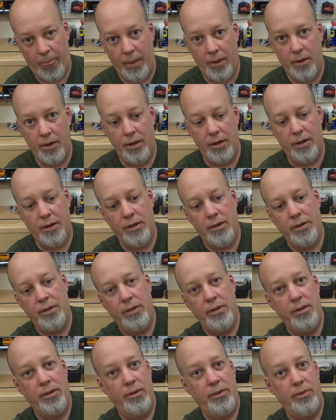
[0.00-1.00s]
Good.
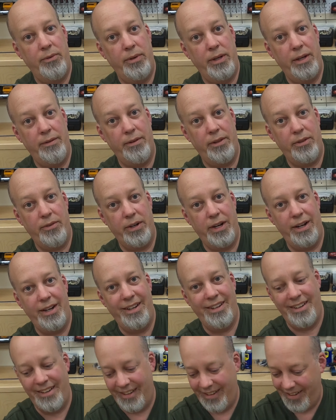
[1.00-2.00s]
We have a
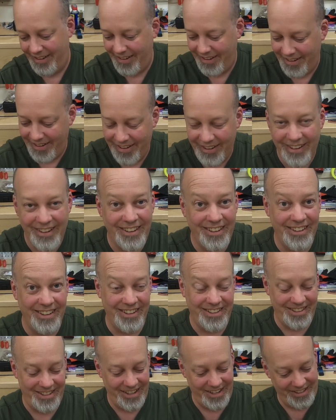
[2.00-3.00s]
thread.
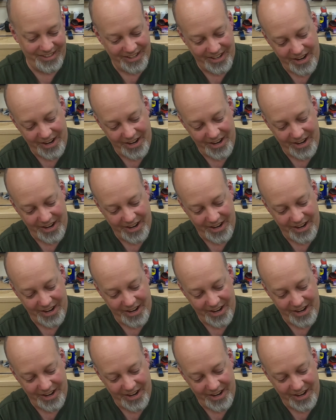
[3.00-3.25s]
Let's test it